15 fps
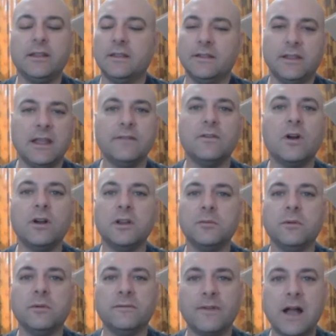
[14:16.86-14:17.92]
they've already
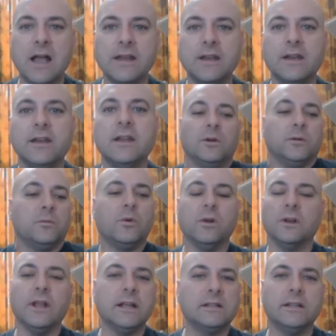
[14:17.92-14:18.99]
provided. More
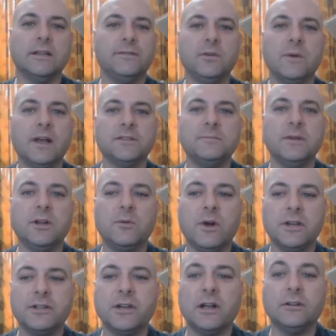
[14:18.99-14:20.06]
than likely, if you ask me a
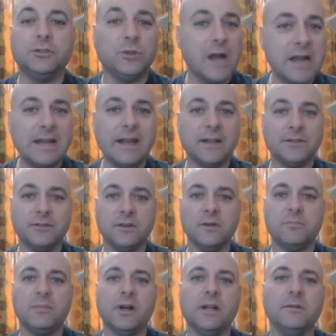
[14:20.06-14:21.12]
question, I'll try to answer
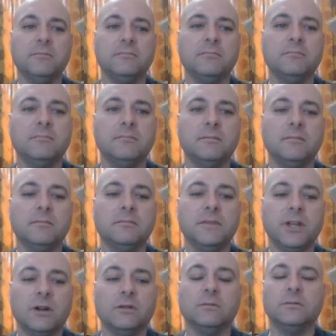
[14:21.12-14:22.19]
it, but
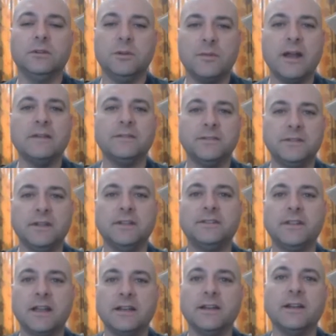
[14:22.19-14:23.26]
you might have to seek
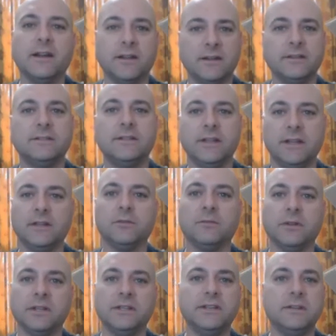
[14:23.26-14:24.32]
Sendy to get the
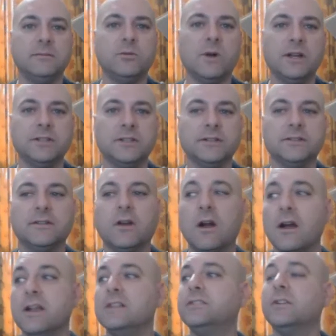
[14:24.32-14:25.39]
really deep questions. All
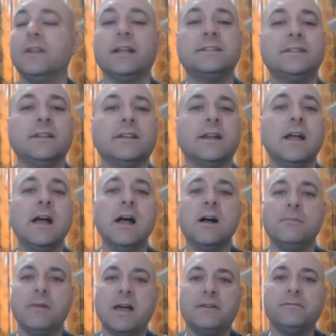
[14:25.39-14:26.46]
right, so that's it.
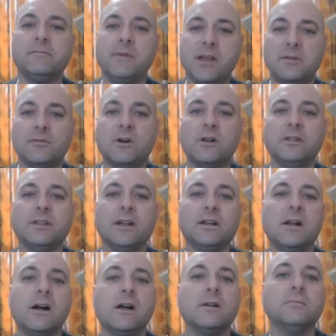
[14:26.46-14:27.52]
I'm Adam from
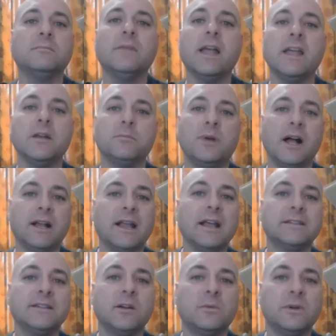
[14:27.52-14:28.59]
animalhome.com,
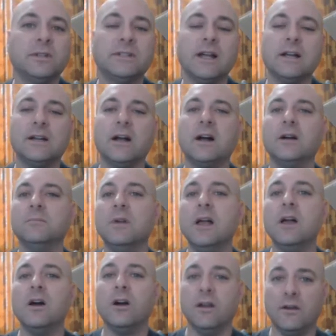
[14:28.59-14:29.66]
ampodcastnetwork.com.
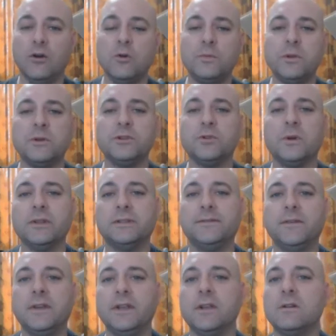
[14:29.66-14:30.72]
I hope you enjoyed this
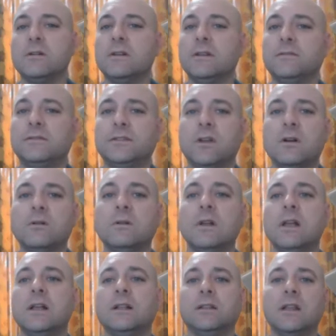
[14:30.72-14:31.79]
video. If so,
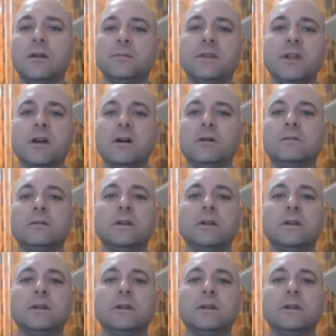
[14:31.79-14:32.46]
let me know.